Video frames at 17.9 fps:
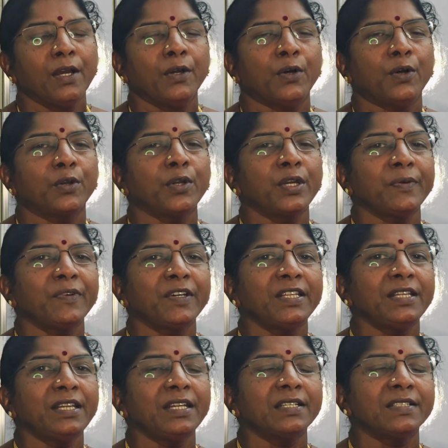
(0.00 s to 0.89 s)
Okay,
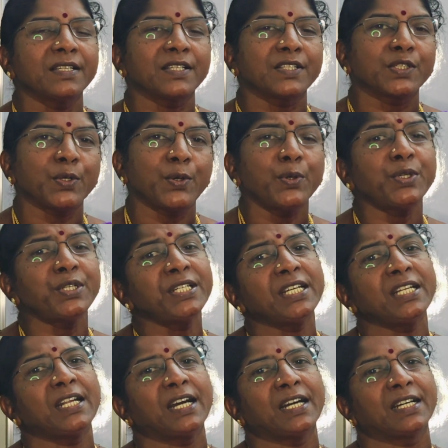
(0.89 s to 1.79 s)
when there is a
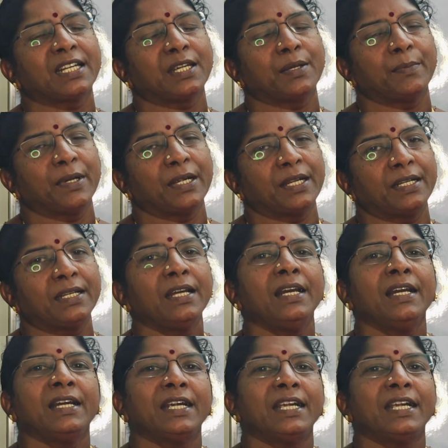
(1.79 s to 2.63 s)
social agreement,